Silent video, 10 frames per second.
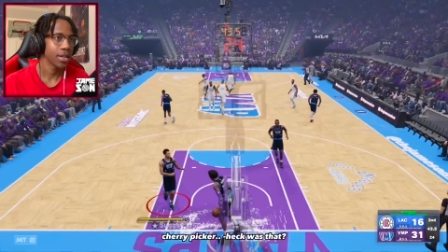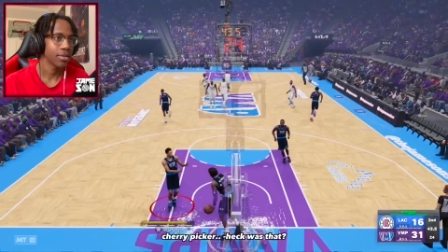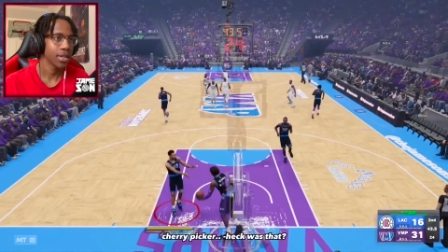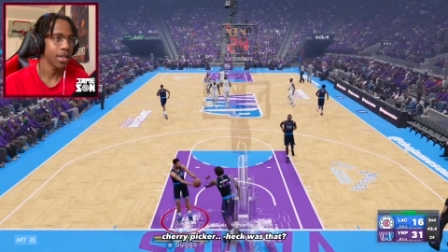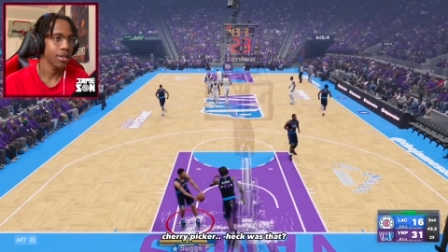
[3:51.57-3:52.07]

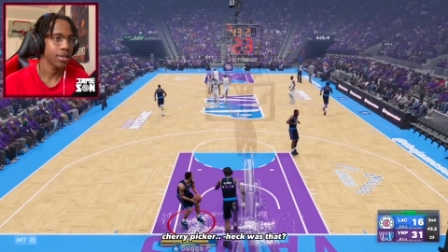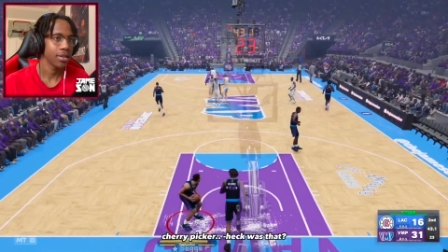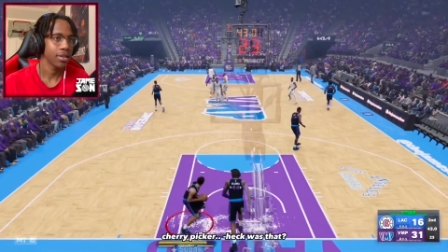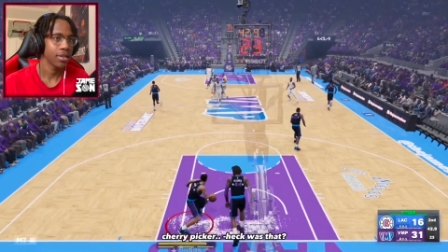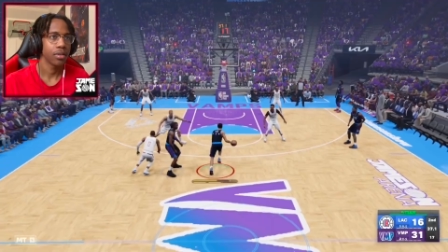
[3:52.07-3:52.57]
the heck was that?
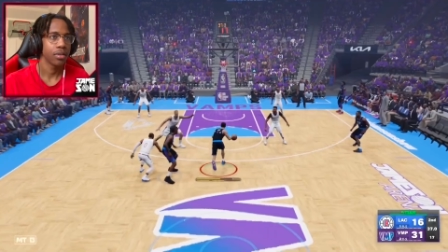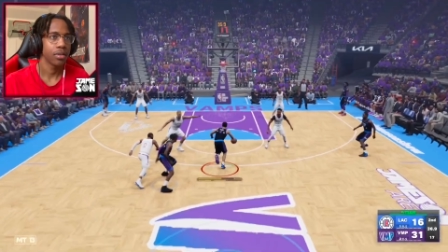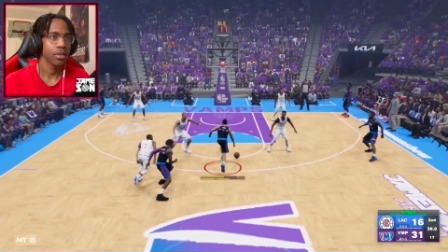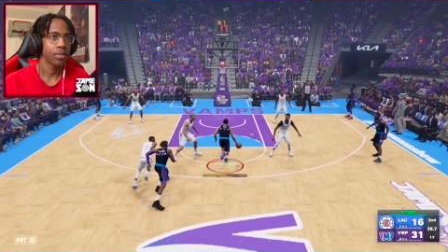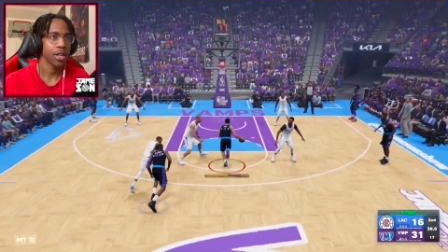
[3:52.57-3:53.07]

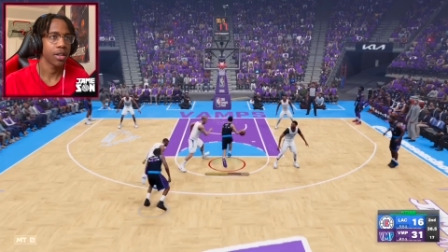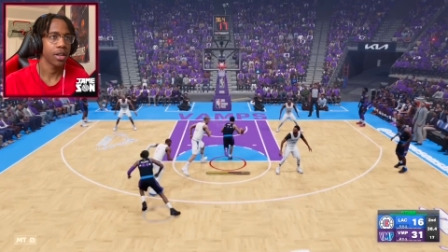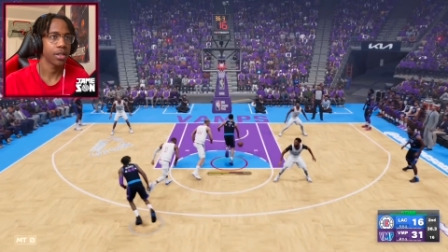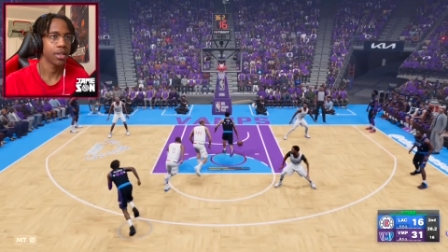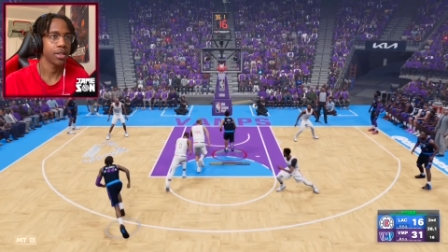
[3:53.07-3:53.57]
Oh my
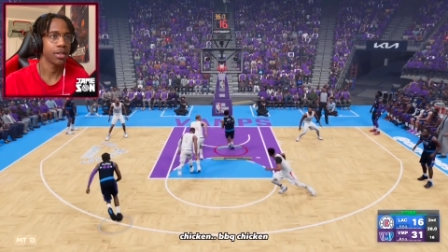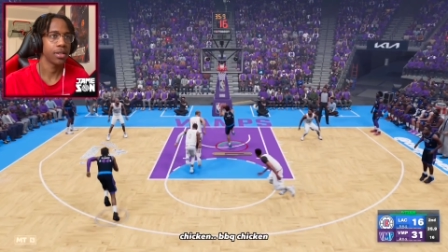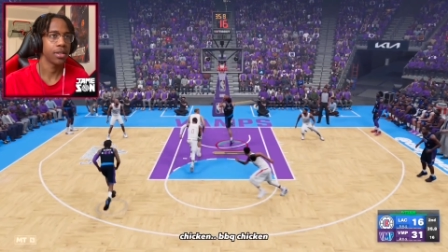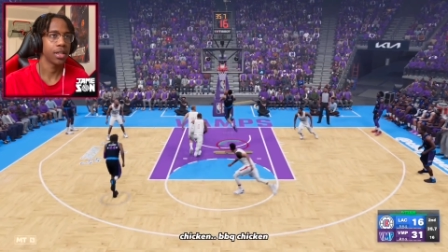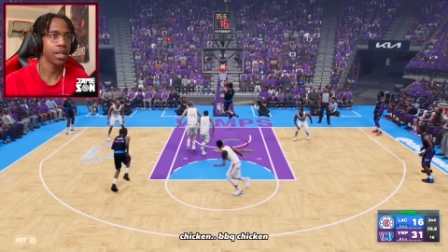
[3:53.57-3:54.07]
gosh, this
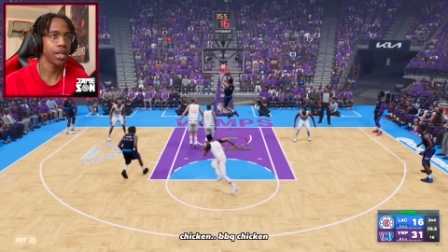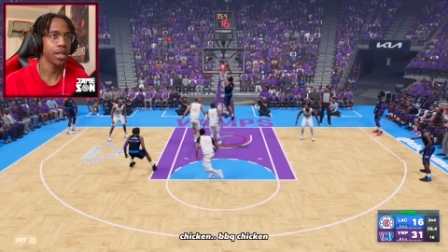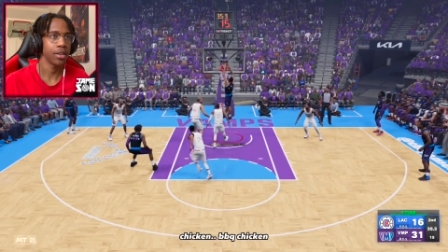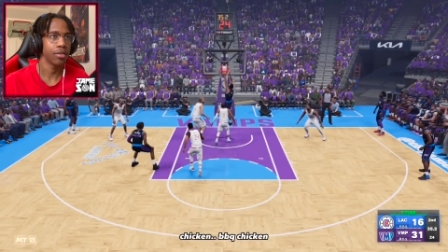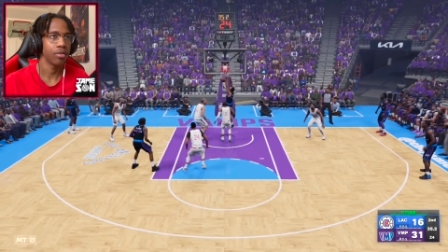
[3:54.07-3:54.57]
is
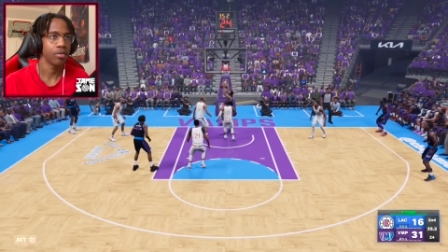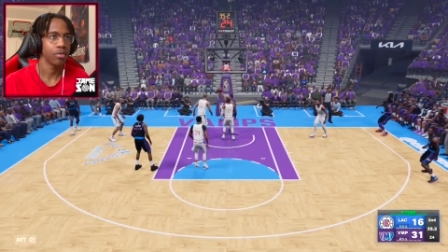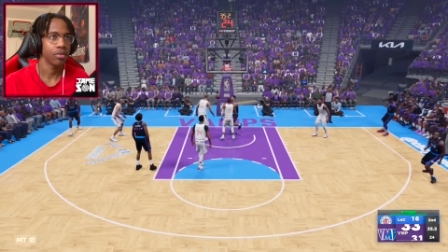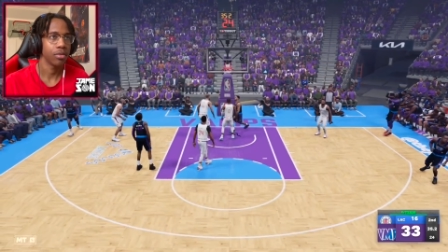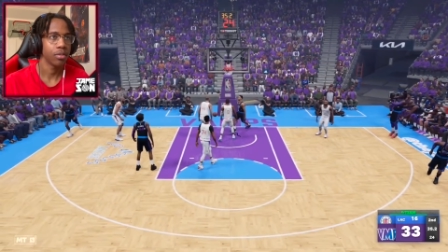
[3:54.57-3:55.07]
chicken.
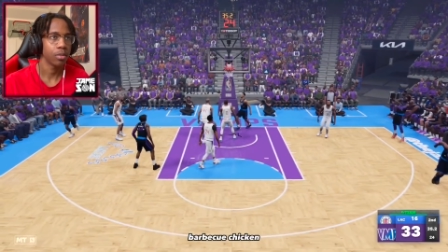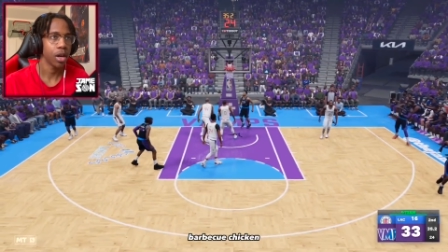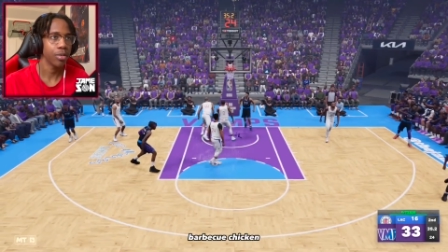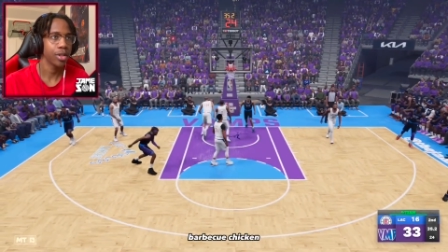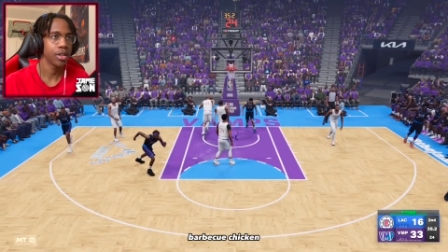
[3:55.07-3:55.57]

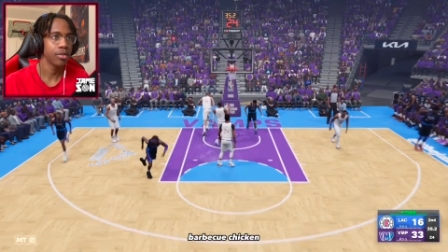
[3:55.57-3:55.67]
Barbecue